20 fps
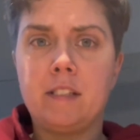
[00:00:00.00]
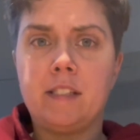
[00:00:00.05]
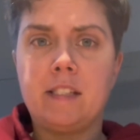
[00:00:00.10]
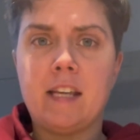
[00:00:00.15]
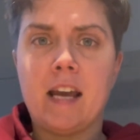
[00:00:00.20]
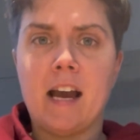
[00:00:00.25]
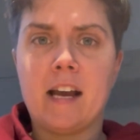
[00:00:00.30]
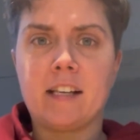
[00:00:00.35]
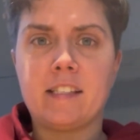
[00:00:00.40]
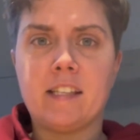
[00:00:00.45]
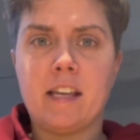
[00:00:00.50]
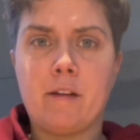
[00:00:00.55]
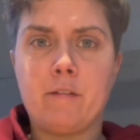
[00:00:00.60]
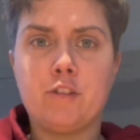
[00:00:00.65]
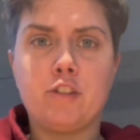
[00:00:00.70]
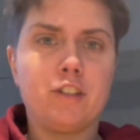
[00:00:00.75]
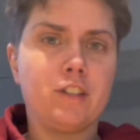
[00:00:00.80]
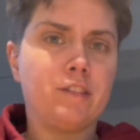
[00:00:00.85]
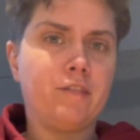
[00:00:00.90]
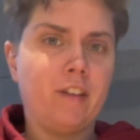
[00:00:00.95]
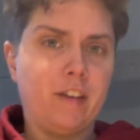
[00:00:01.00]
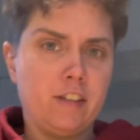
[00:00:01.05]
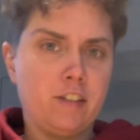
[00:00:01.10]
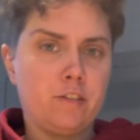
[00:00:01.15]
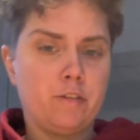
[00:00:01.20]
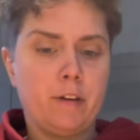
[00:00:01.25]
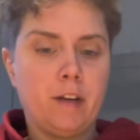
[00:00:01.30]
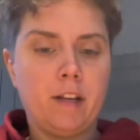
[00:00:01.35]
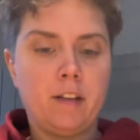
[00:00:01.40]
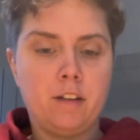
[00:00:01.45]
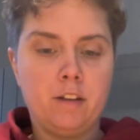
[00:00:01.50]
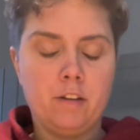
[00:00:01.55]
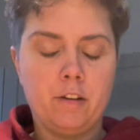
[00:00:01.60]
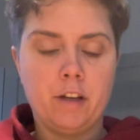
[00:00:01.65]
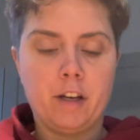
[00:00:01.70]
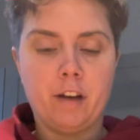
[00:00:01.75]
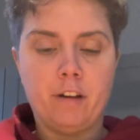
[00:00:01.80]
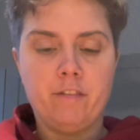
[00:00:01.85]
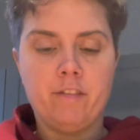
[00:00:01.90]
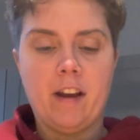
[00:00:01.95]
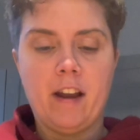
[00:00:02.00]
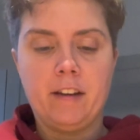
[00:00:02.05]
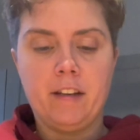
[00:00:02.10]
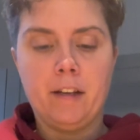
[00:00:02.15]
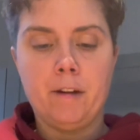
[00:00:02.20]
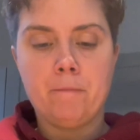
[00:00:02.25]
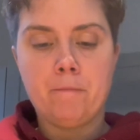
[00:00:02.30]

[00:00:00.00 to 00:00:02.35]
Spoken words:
tag Sandwiches of History, and you can go find it.